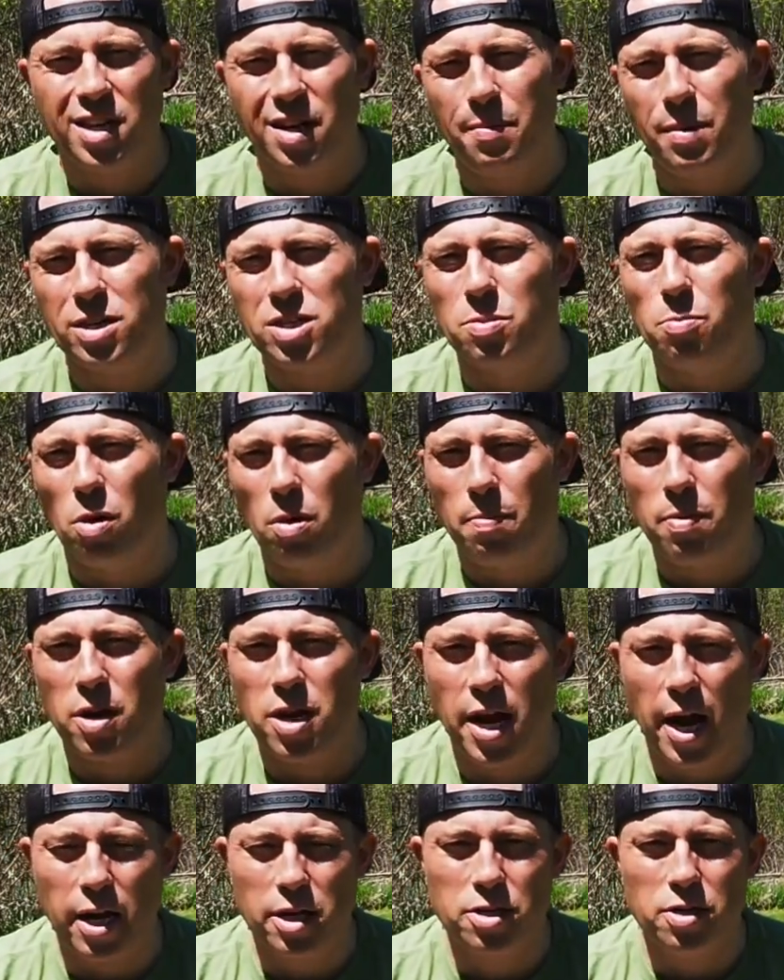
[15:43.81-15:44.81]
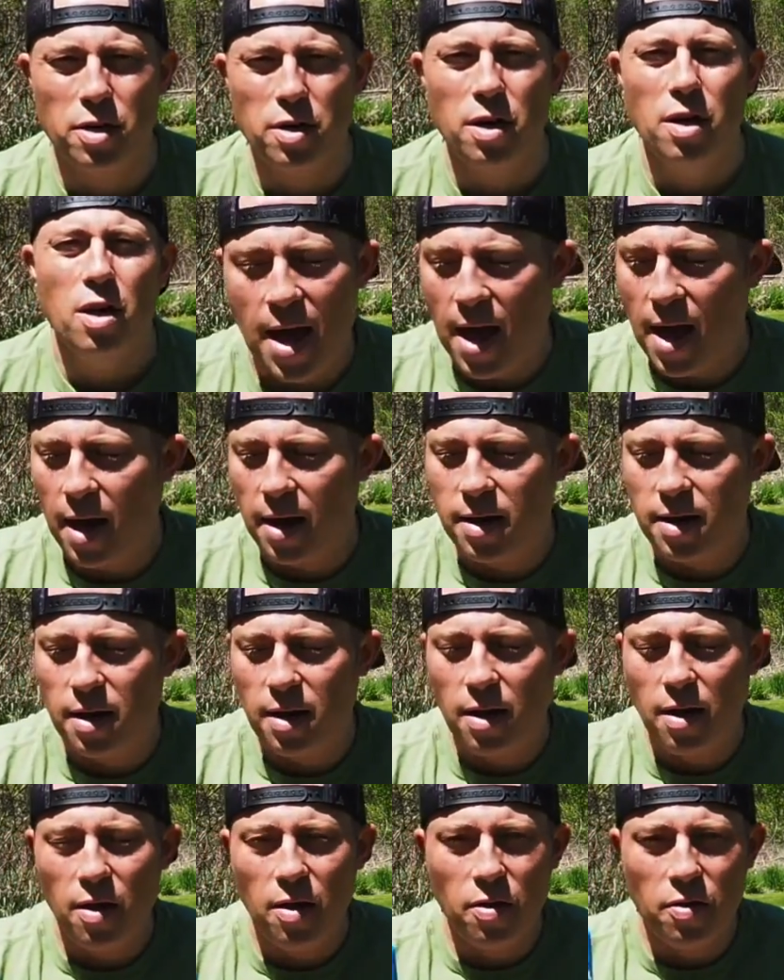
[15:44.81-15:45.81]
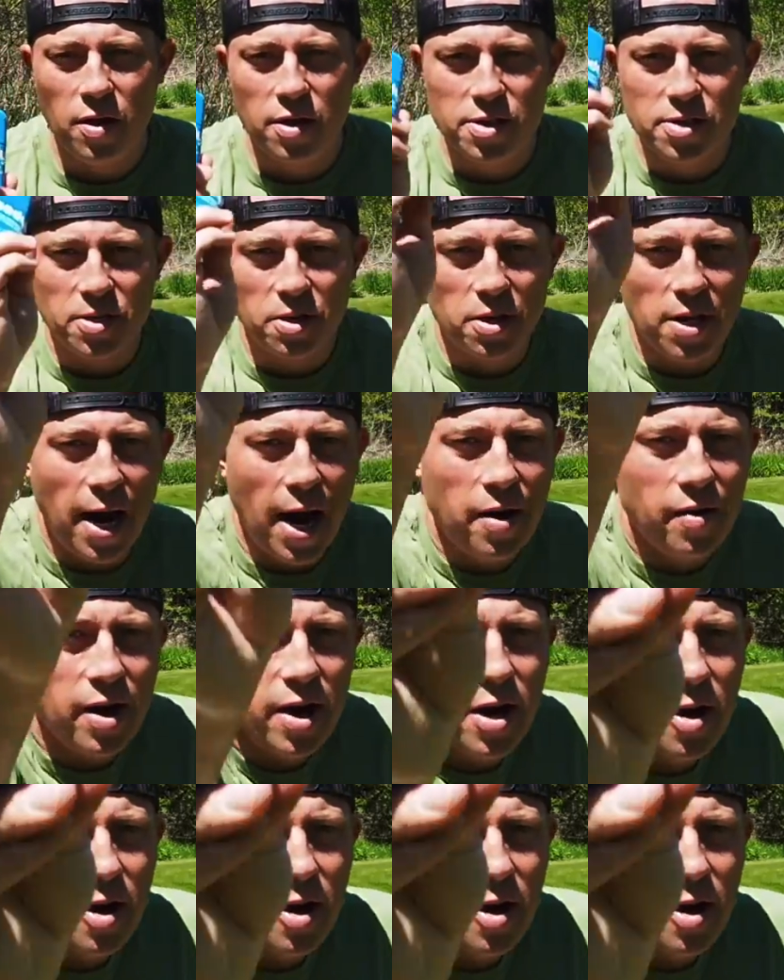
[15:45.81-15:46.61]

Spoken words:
give me some more protection. And this little guy right